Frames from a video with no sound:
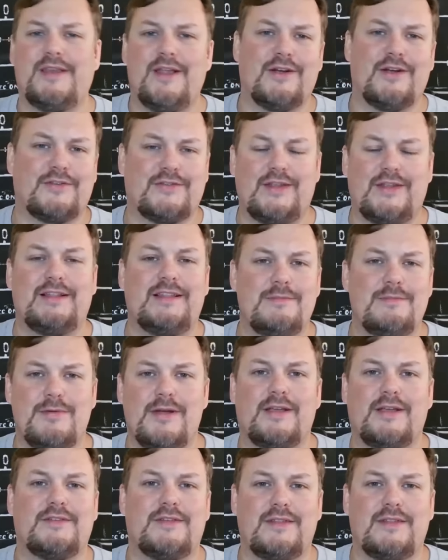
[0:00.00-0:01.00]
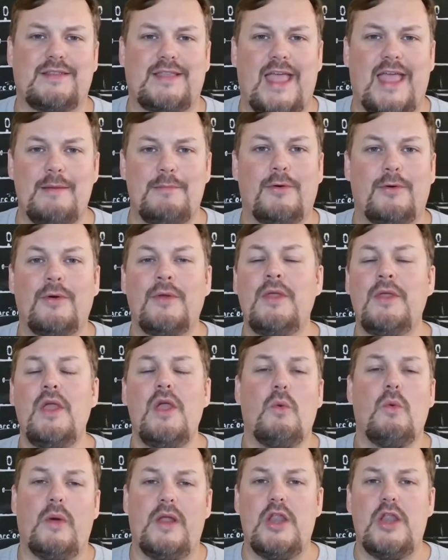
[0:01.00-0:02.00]
Derek Stingley brings to the table.
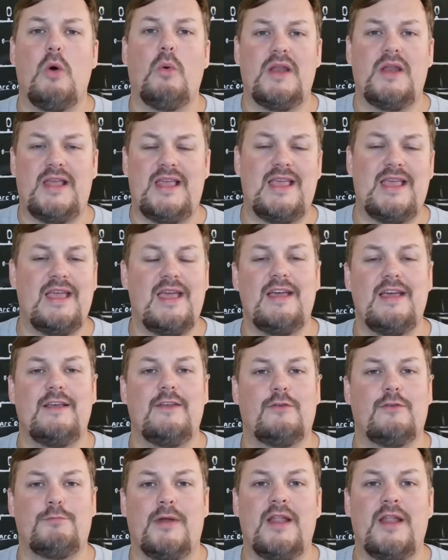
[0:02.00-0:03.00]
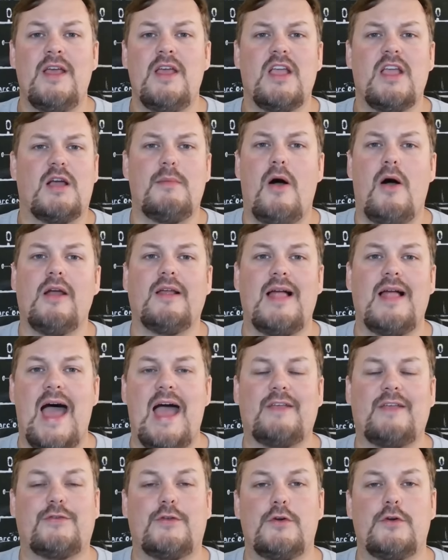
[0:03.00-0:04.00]
We know what he is, but Kamari
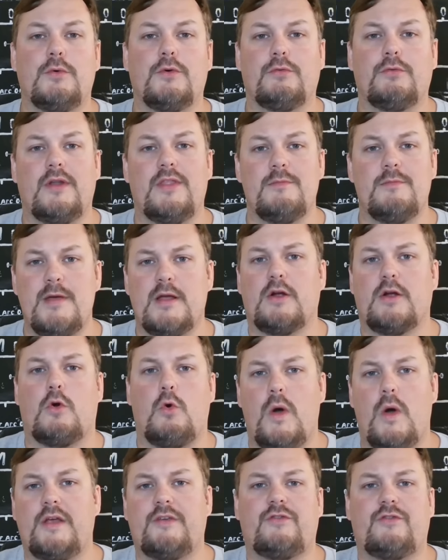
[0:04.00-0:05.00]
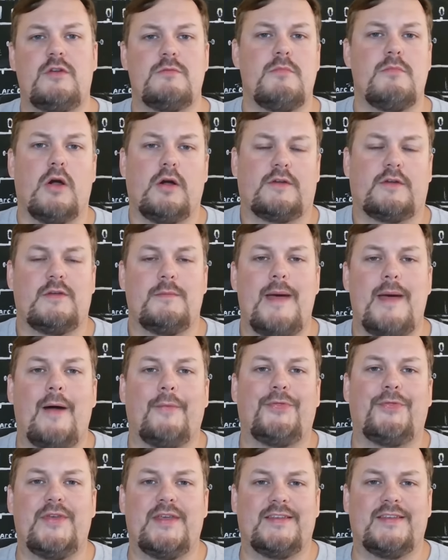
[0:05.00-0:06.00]
Lassiter was one of the bigger question marks
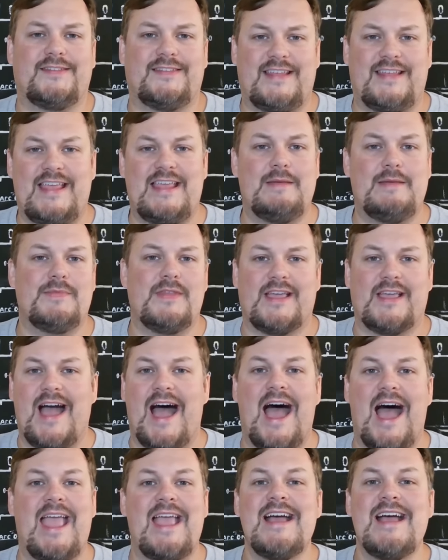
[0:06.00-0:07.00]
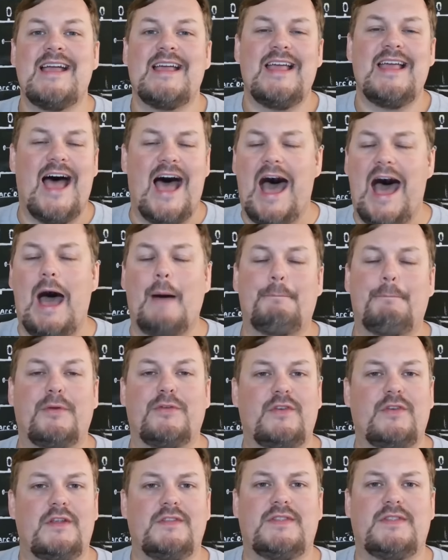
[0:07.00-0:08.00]
about this team. The guy
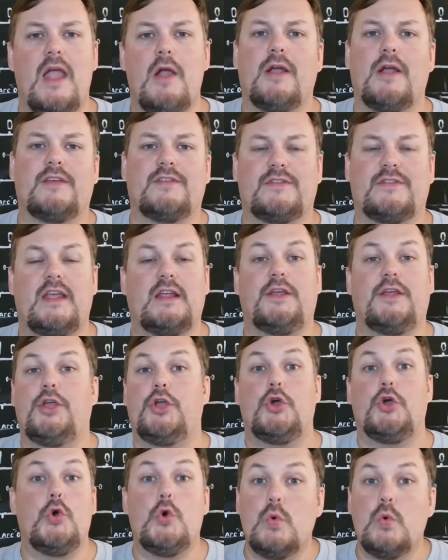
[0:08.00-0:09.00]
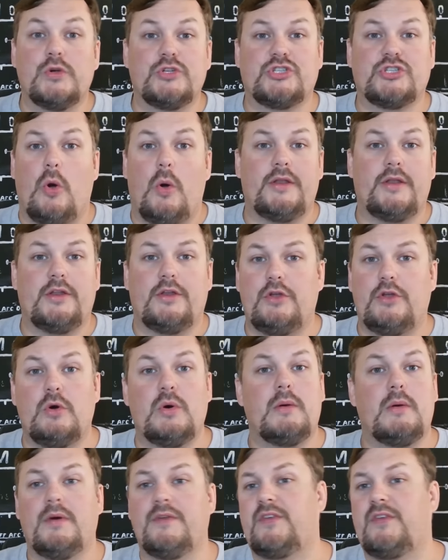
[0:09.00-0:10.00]
opposite Derek Stingley, who was going to do
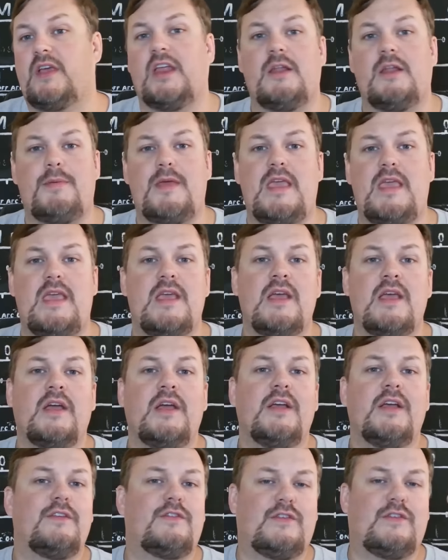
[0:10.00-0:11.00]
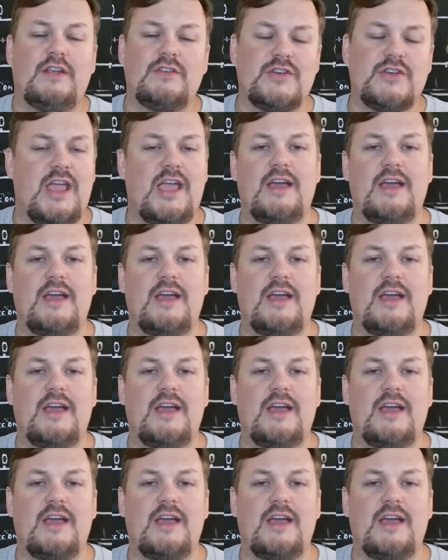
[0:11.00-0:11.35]
it? Was it going to be C.J.